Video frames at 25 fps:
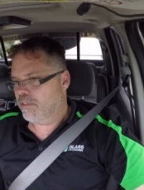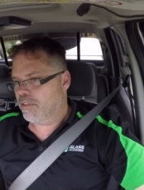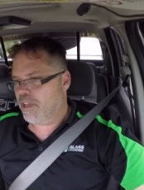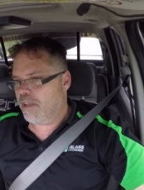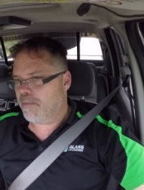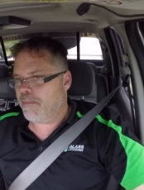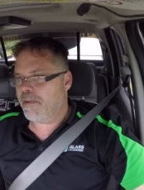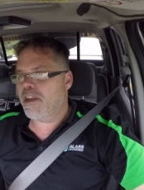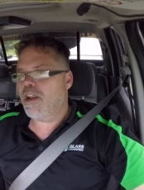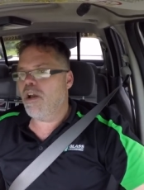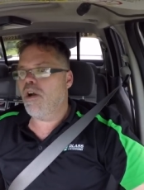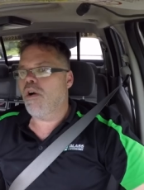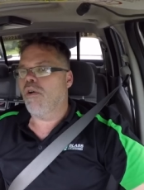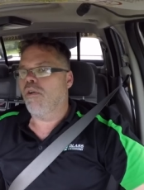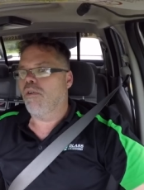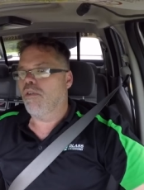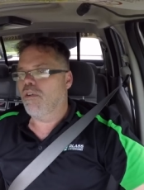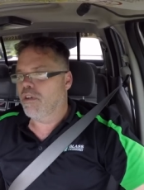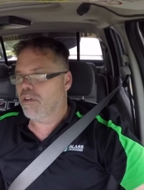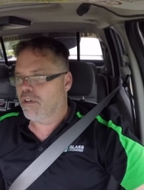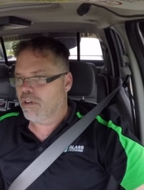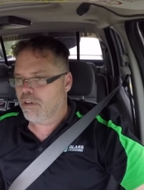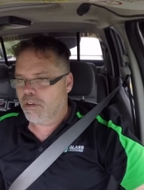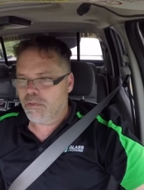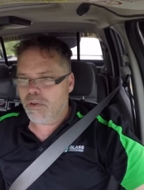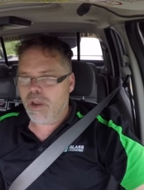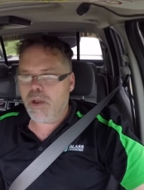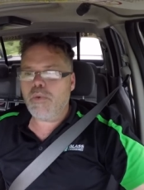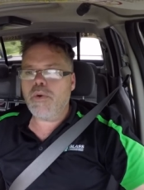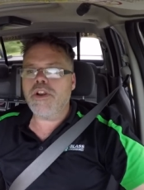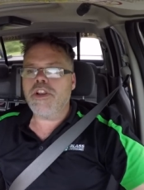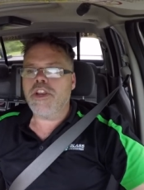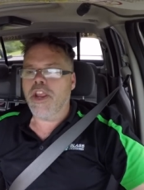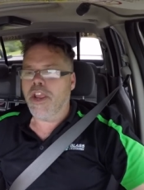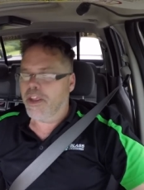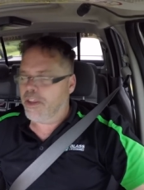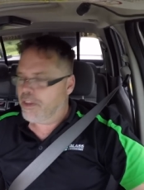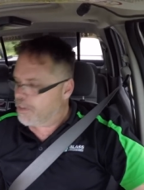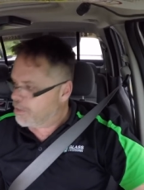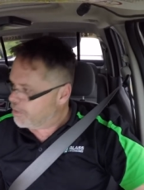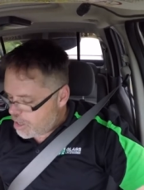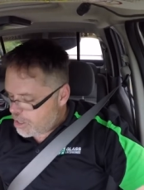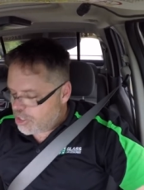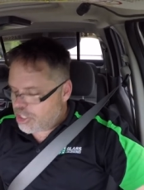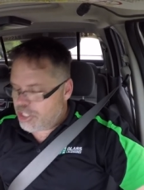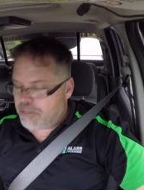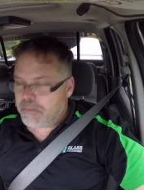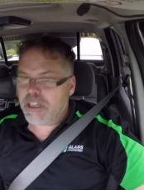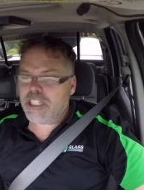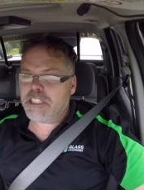Let me know. Why wouldn't you?
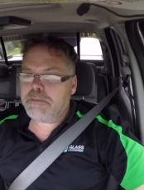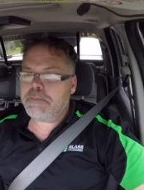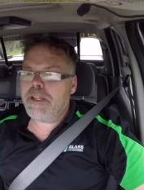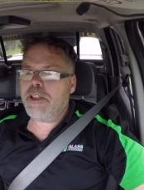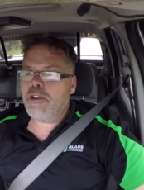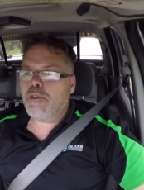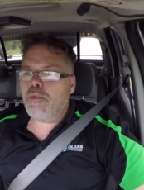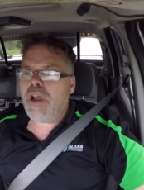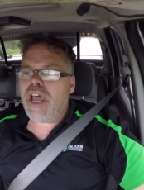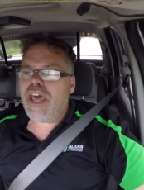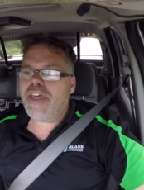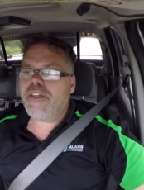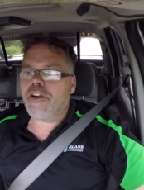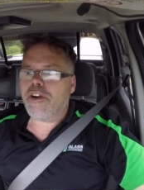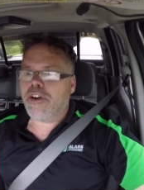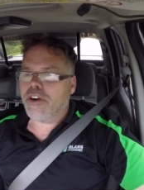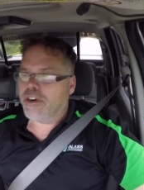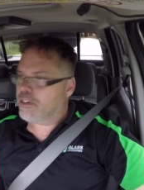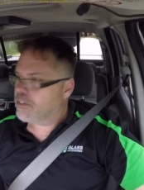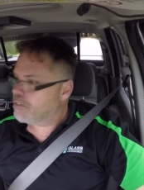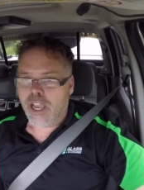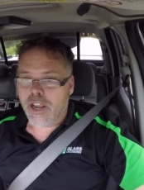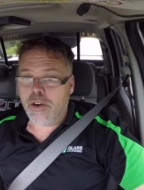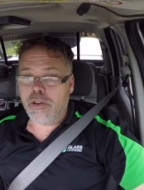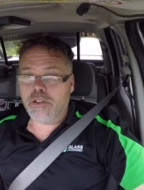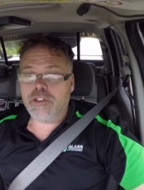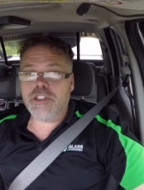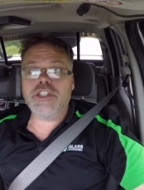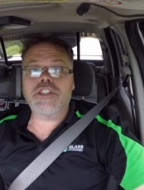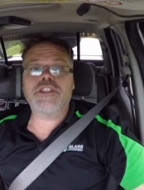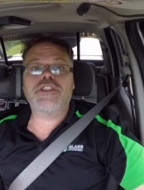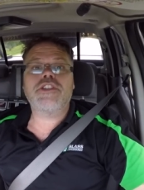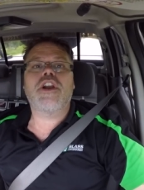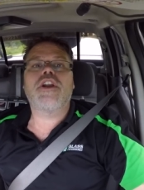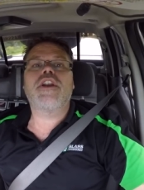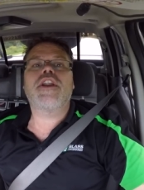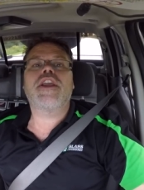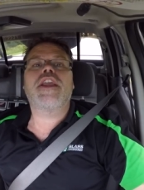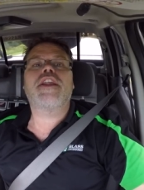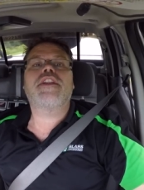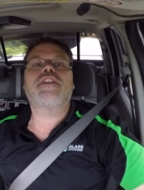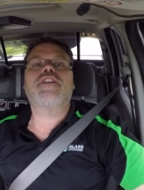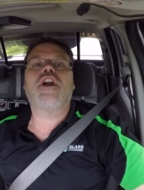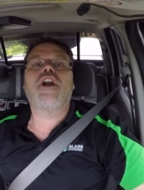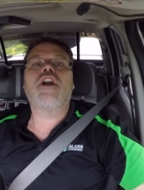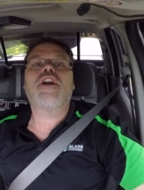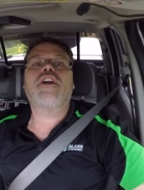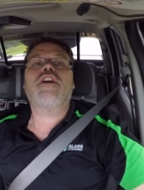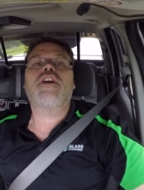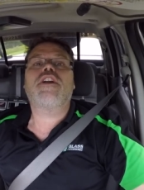It must be the weather. I know it's starting to get
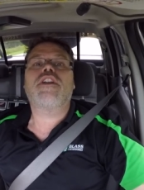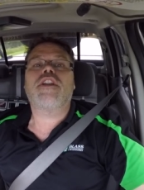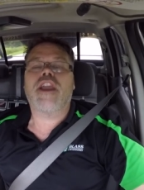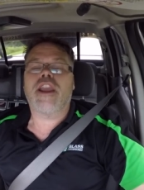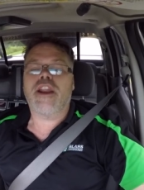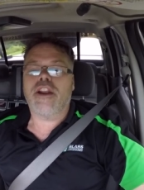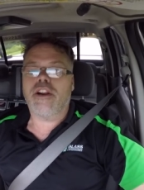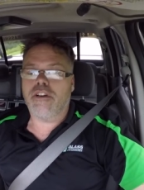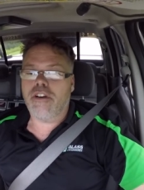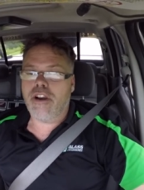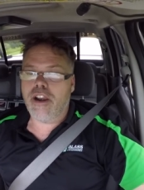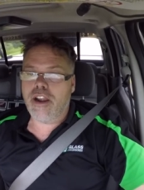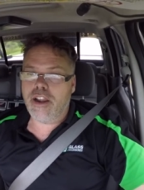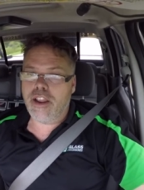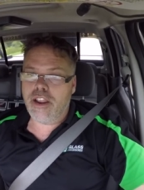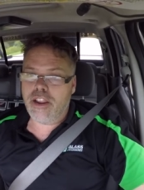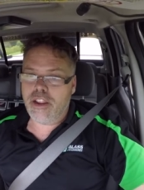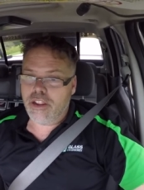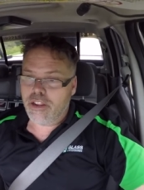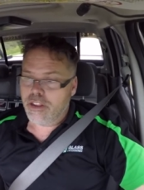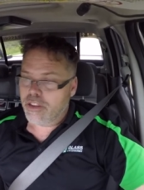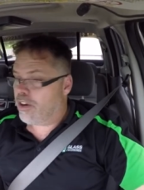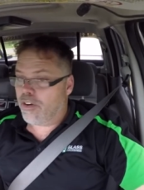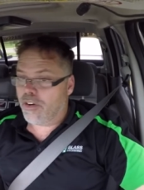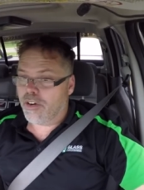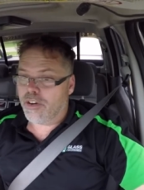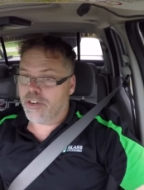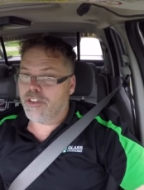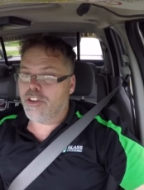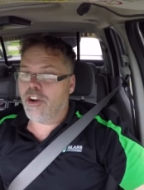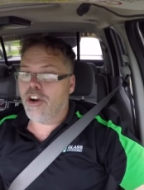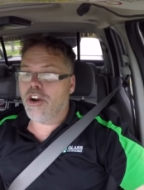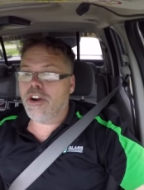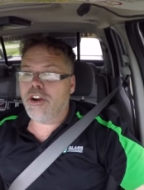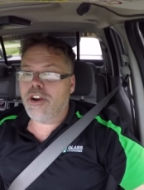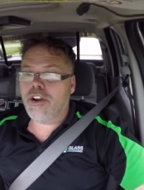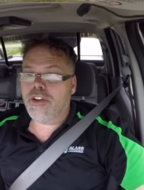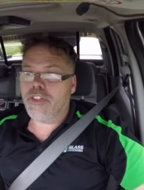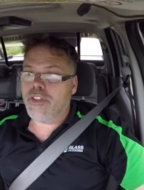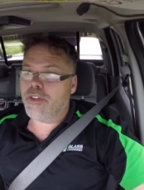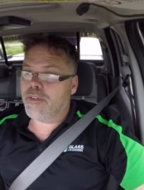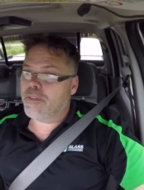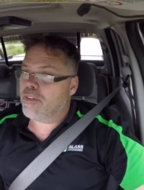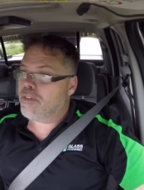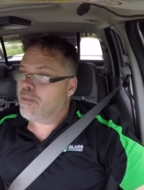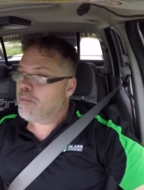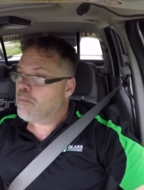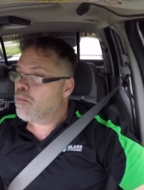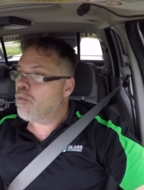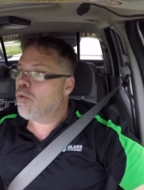darker at night already, or darker in the
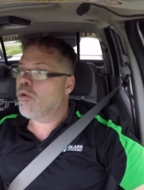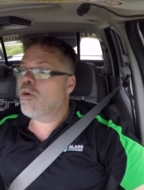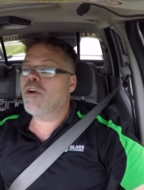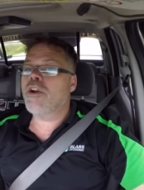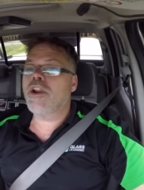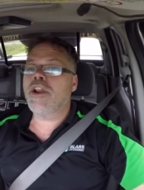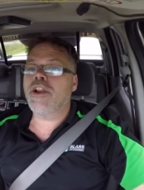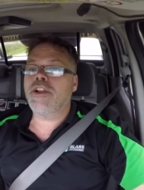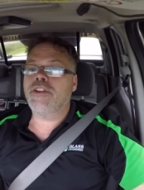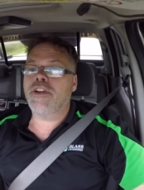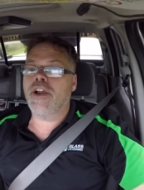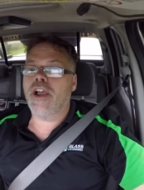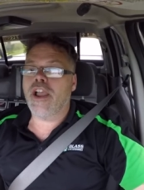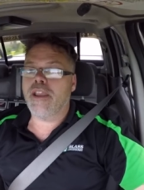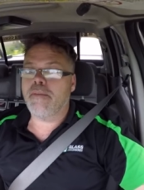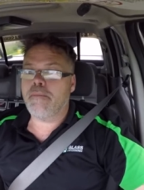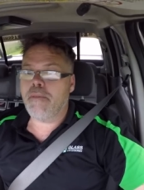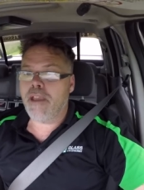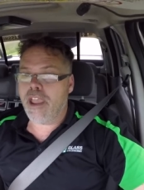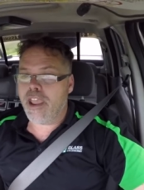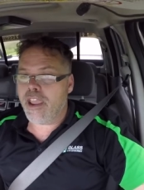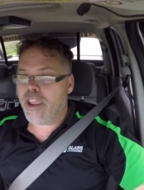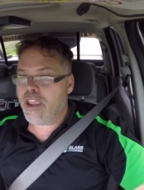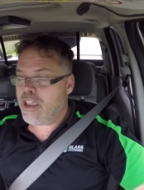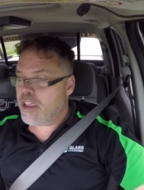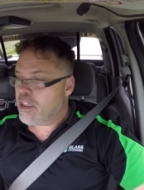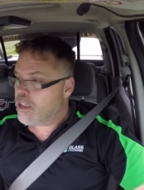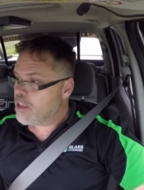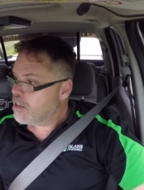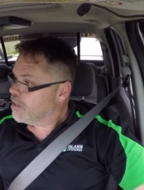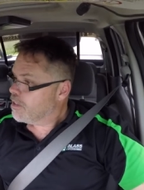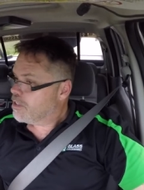morning time, eh?